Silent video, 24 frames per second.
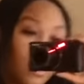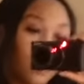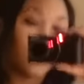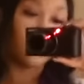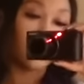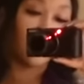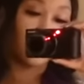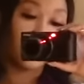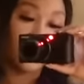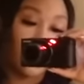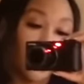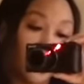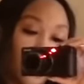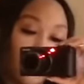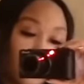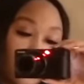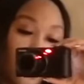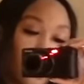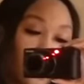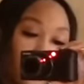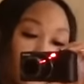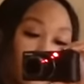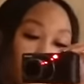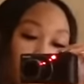just in case
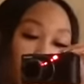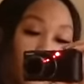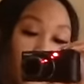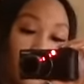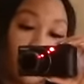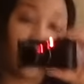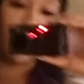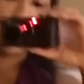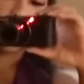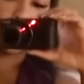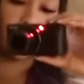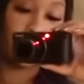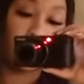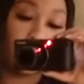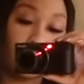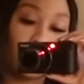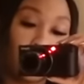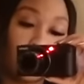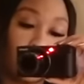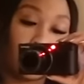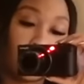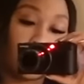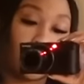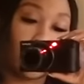I don't have an
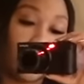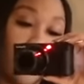opportunity to show